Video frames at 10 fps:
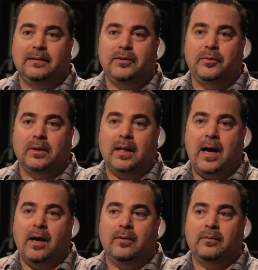to
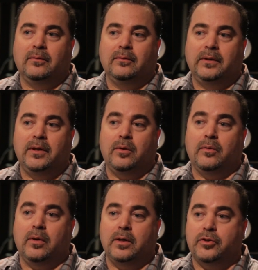allow
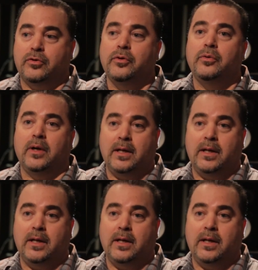a true